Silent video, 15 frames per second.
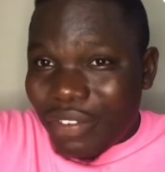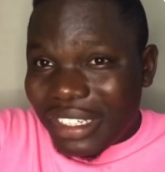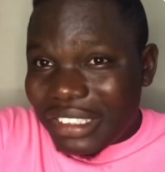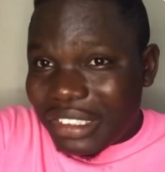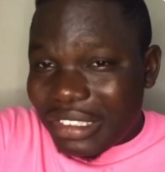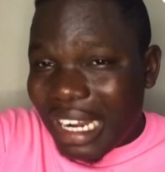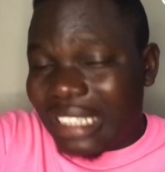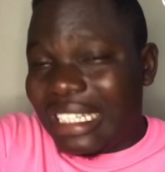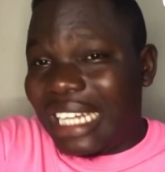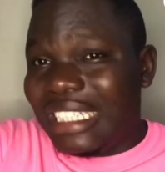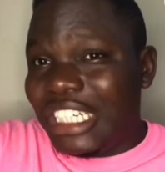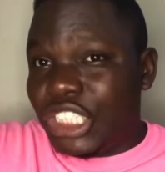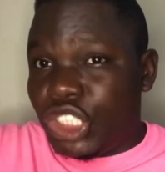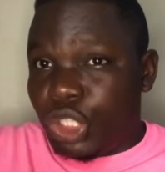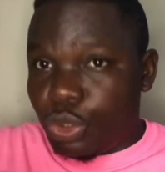extracted
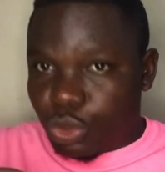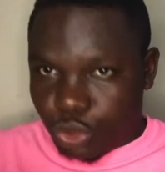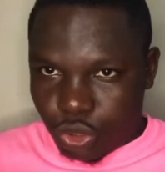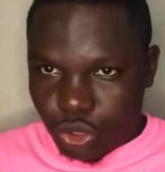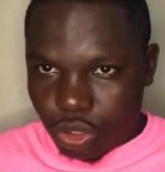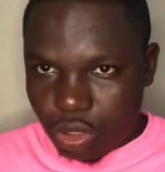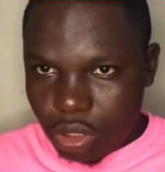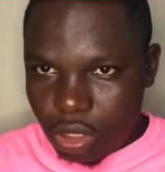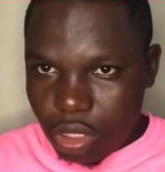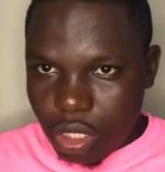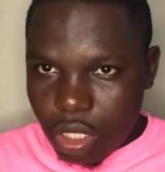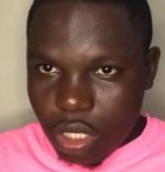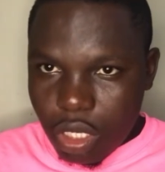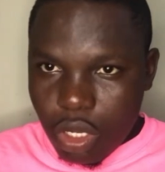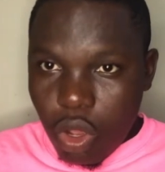the juice,
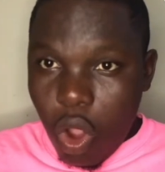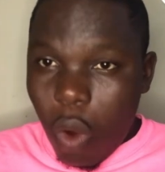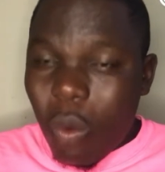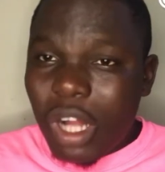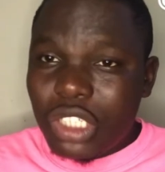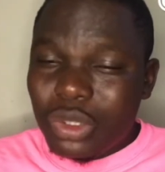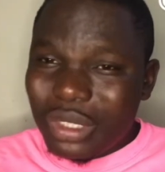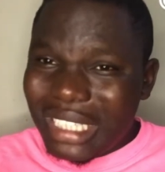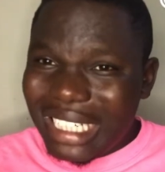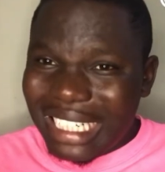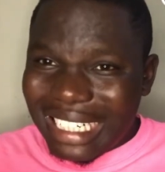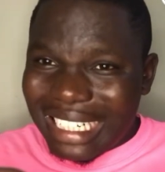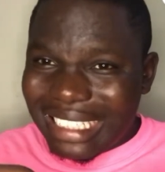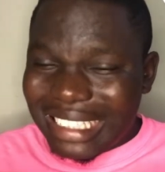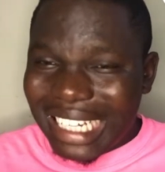what you need
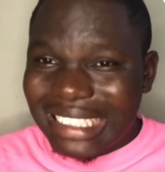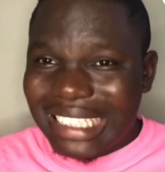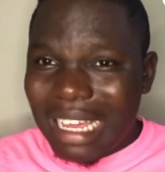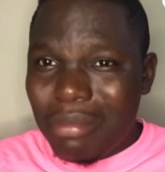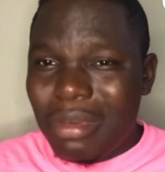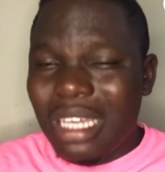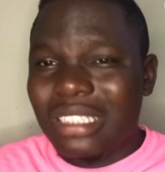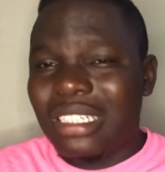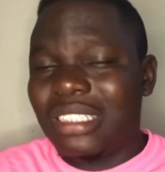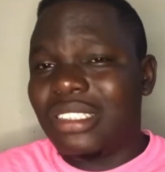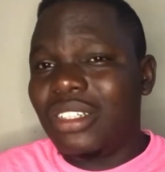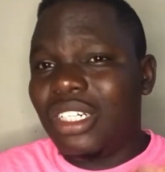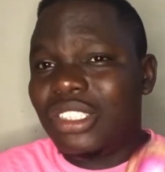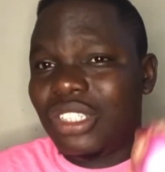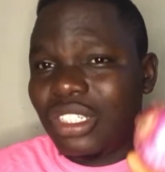in this assignment is
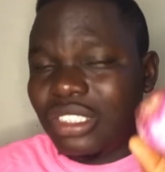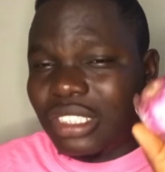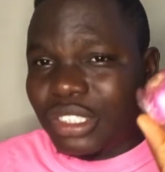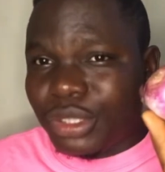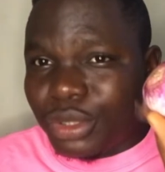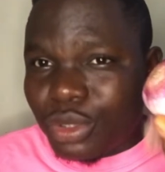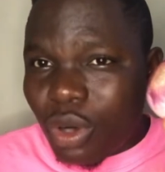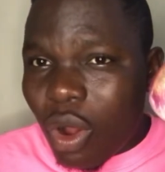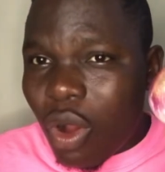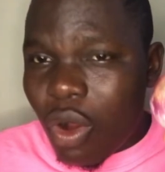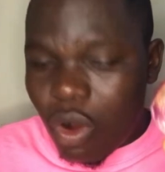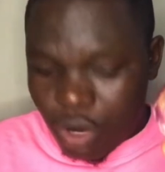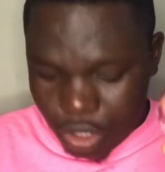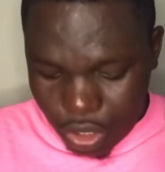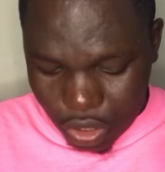not just this raw
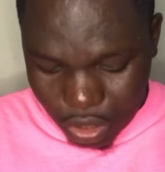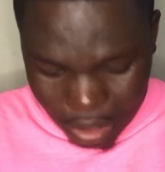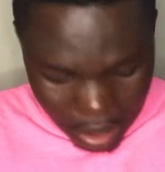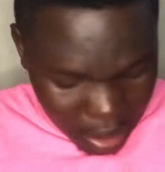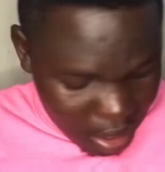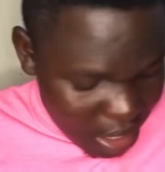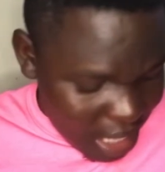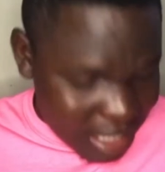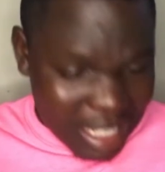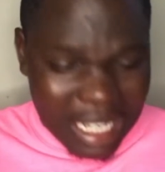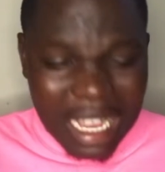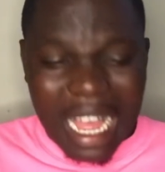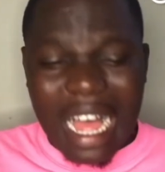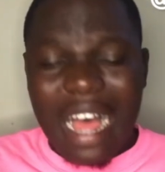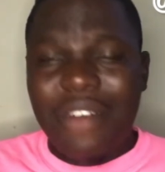onion. I
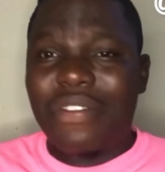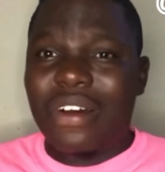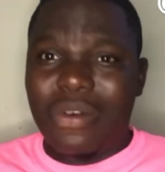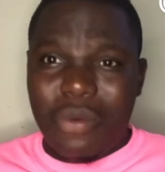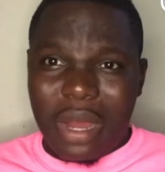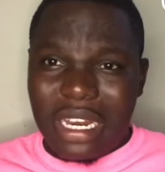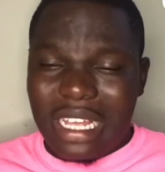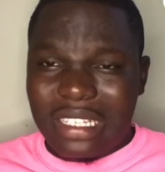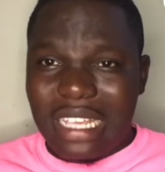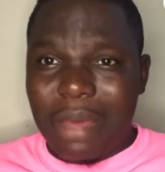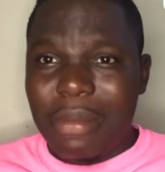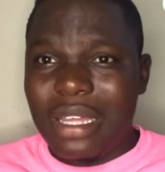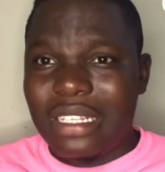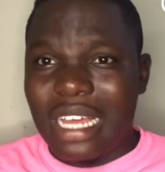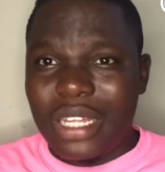think I have one
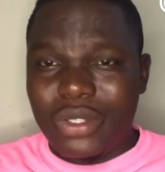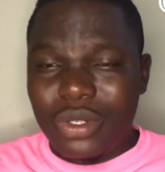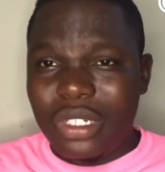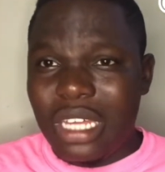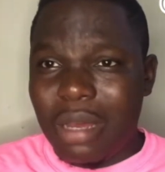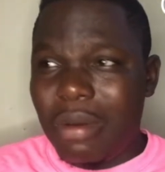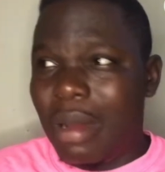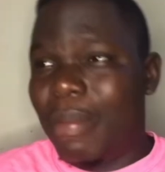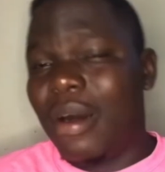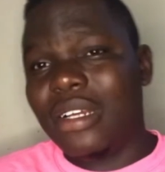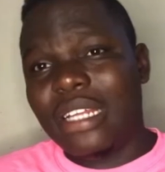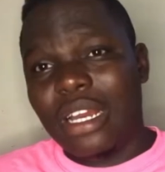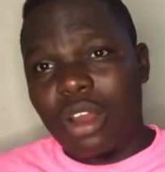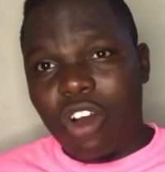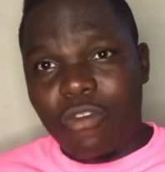assignment. I told them about
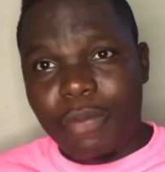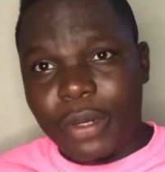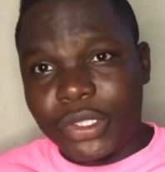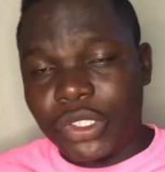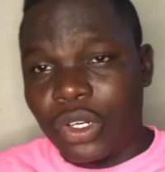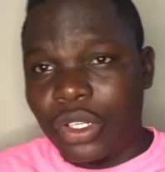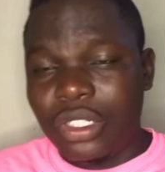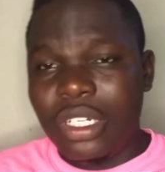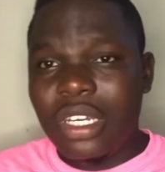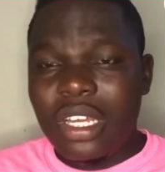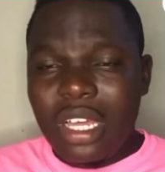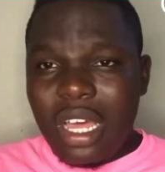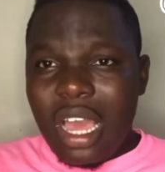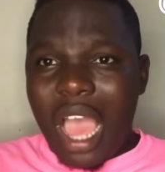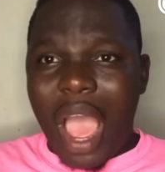the love potion,
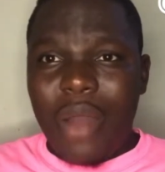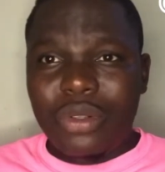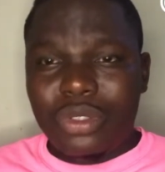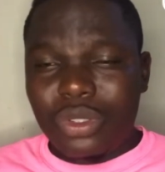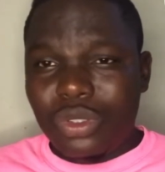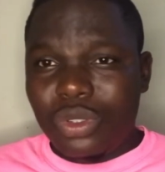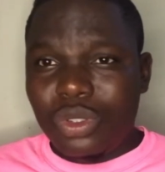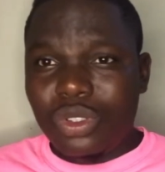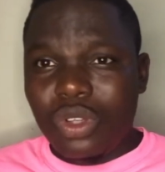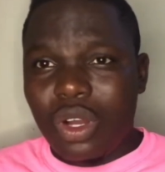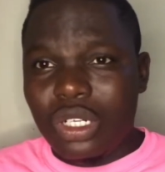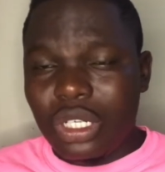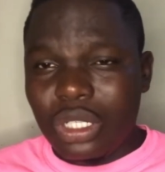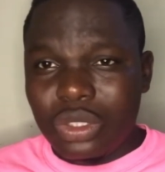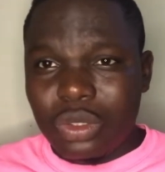how to use
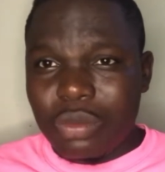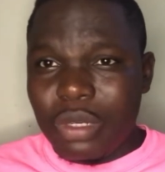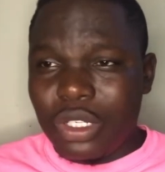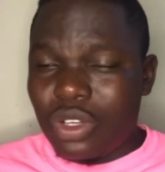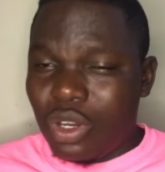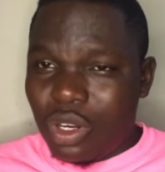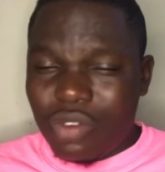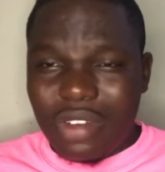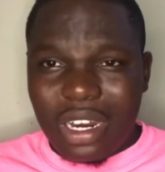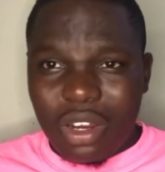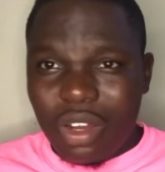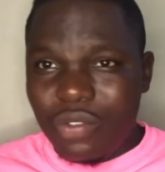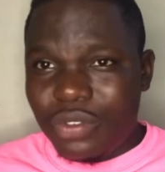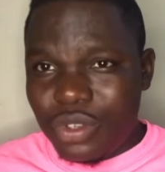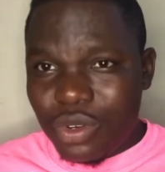onion to make your lover
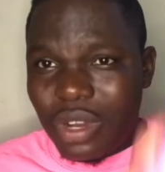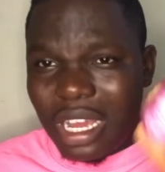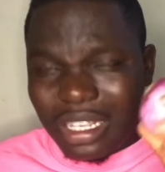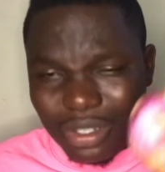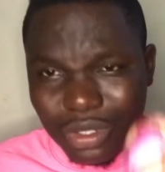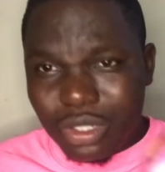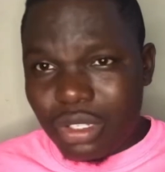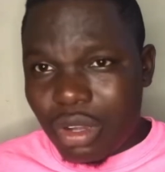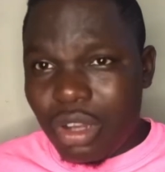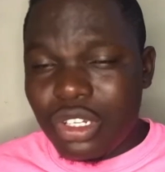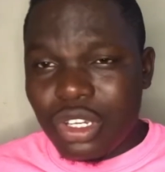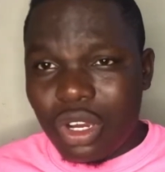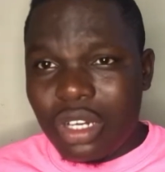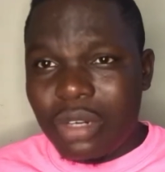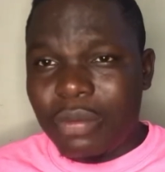love you. I used
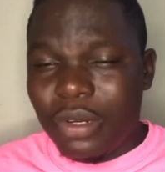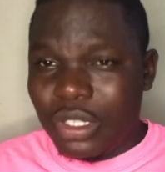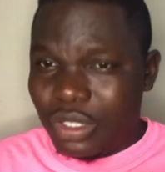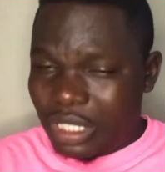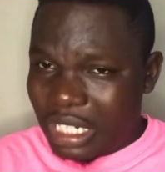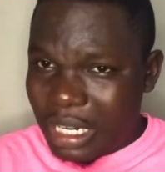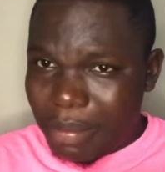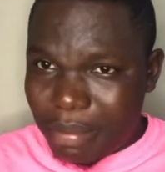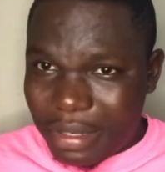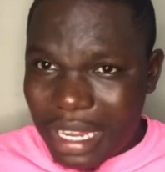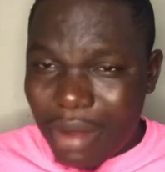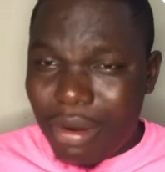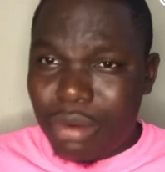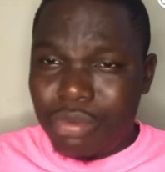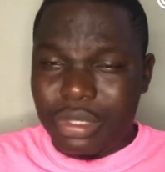onion, but we
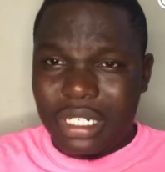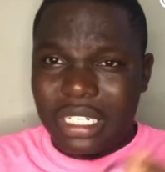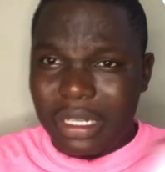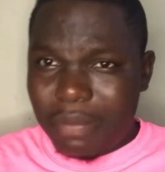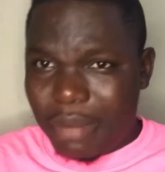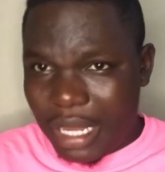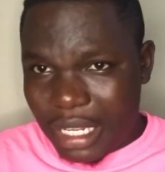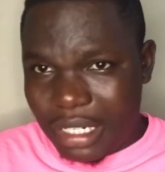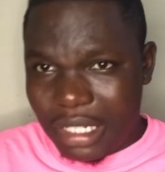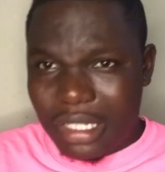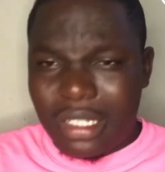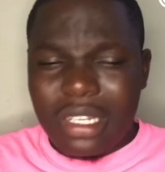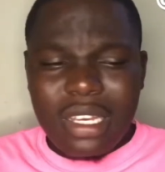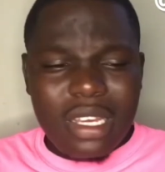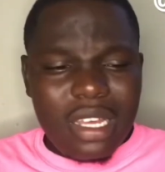didn't blend it,
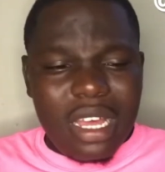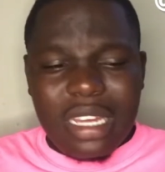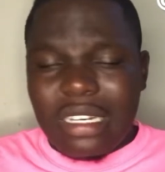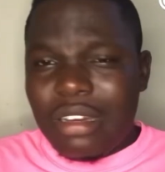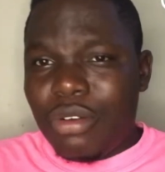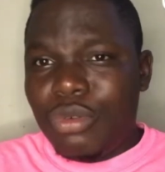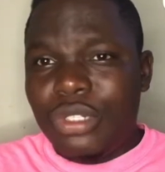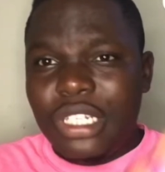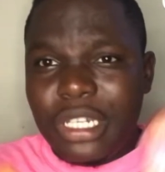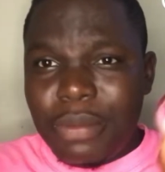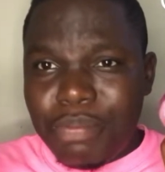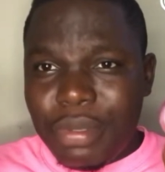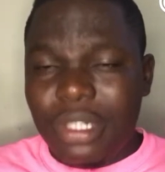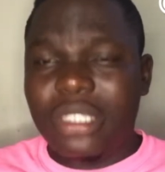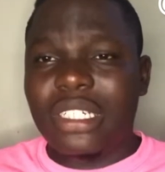and that one we didn't
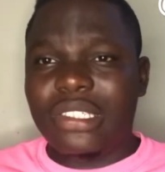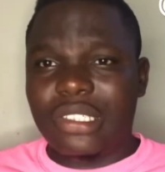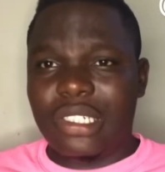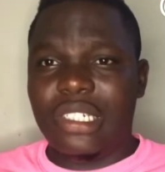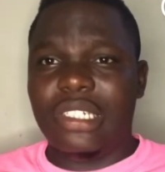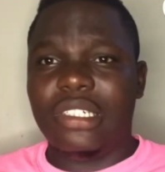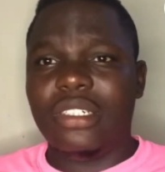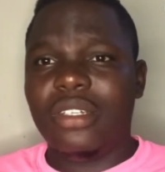peel the skin.